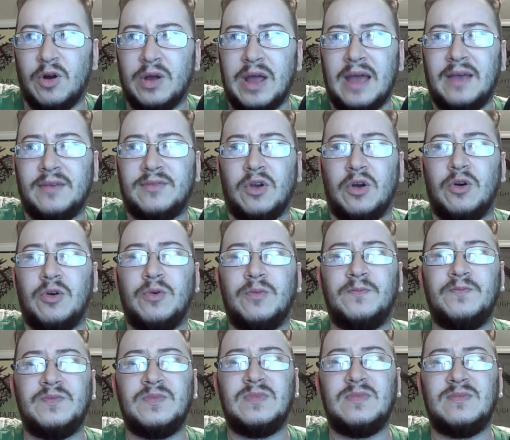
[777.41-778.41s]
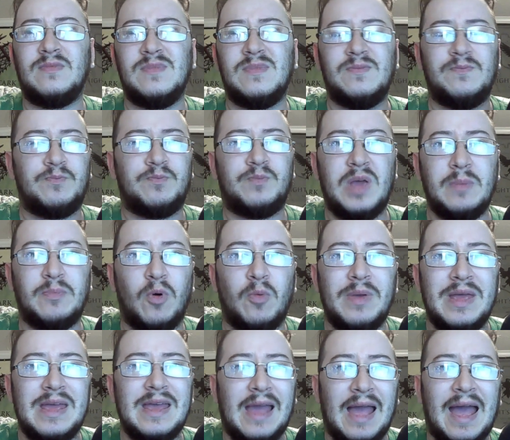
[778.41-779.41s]
Okay, so people
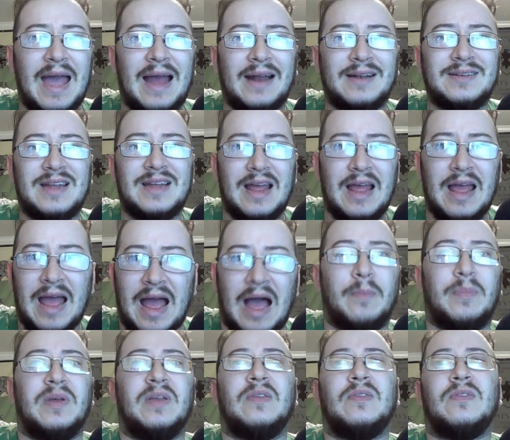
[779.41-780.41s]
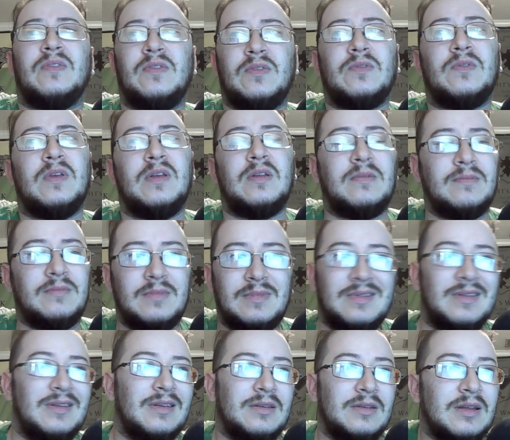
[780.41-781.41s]
being hacked happens.
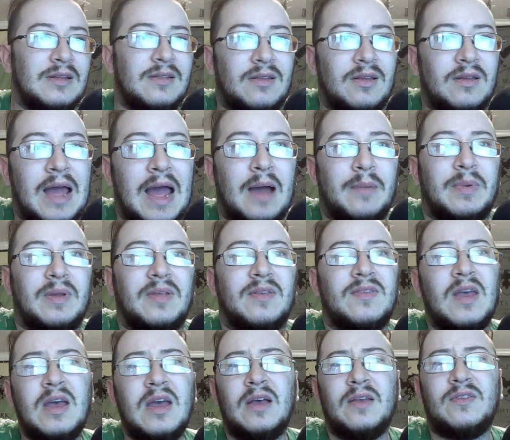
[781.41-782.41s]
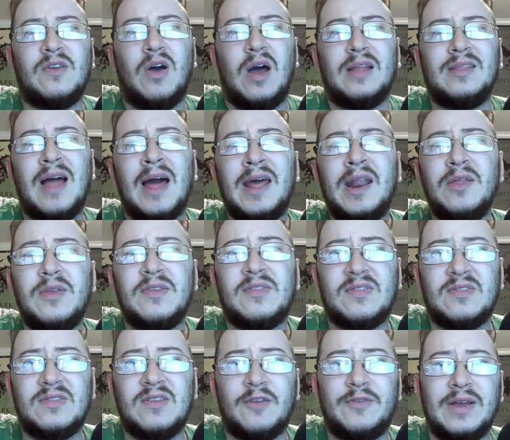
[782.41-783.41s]
It happens. So a lot of this
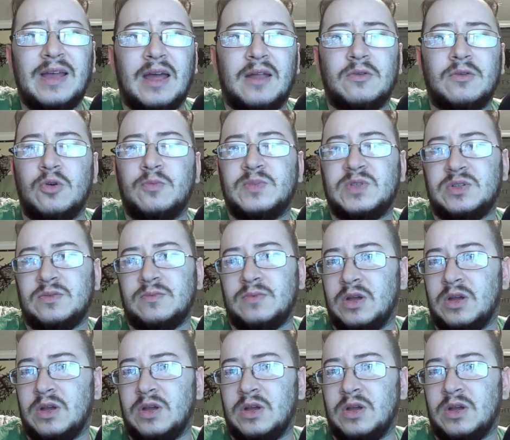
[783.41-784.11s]
stuff, again, oops.